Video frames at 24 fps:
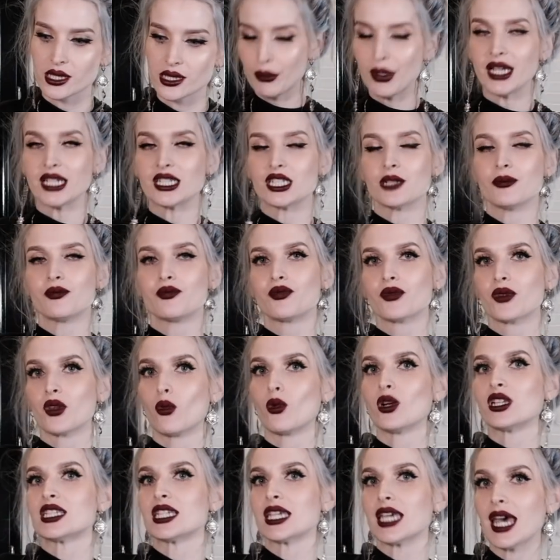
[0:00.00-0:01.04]
But
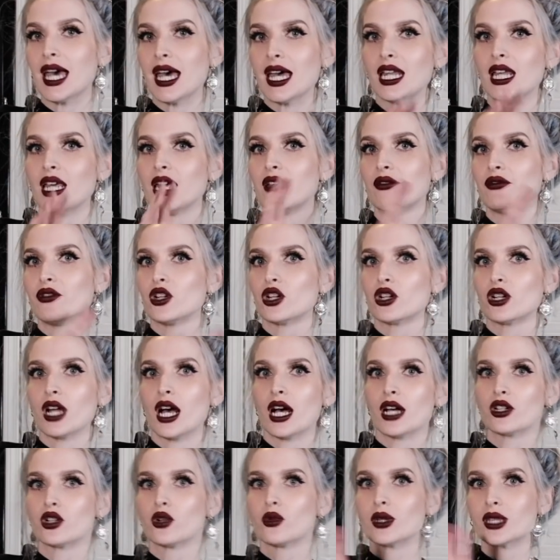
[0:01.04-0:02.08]
once again, if you're
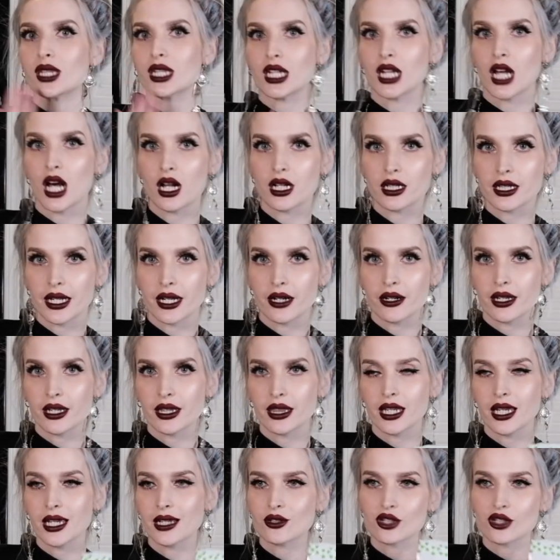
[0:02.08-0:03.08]
not doing the non-dairy thing,